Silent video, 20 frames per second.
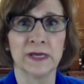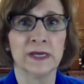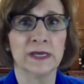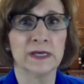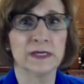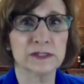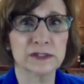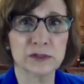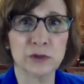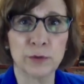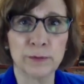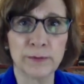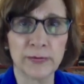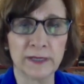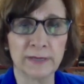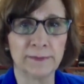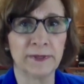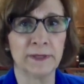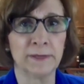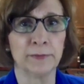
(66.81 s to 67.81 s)
so many
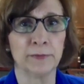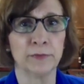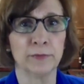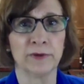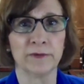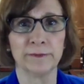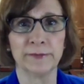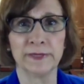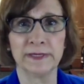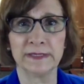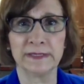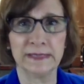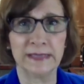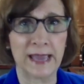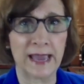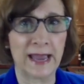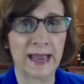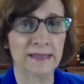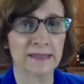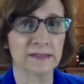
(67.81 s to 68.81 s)
people who have been
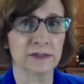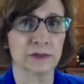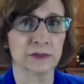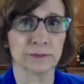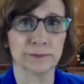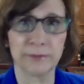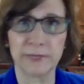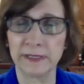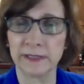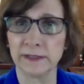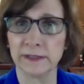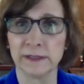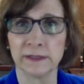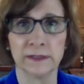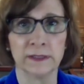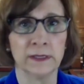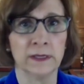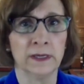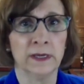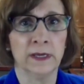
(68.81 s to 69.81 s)
gassed or beaten
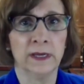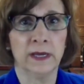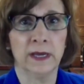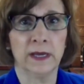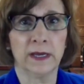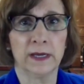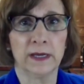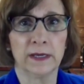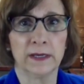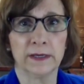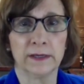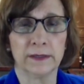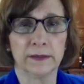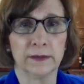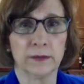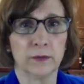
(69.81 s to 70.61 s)
uh,